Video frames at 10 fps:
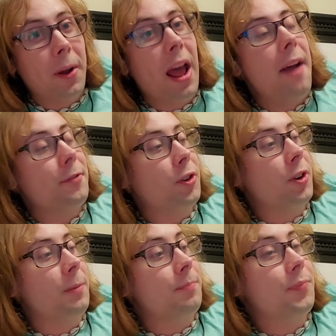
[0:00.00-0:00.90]
But
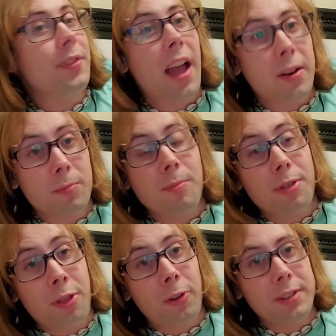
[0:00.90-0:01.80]
after that
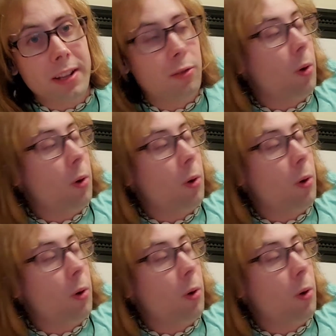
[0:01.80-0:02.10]
13th